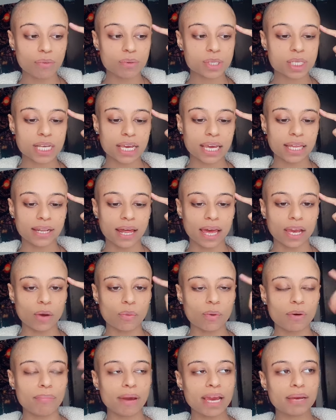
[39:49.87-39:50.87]
I was saying
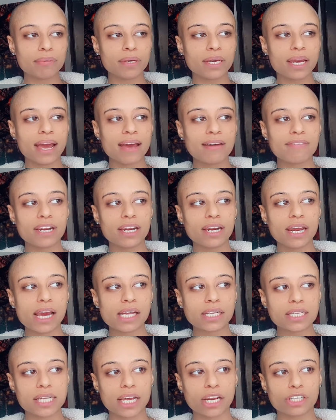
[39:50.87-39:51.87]
like, "Well, baby, heaven and
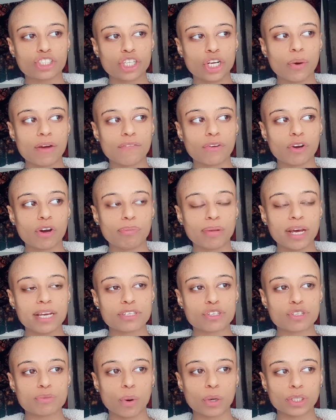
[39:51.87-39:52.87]
hell is not a geographical place.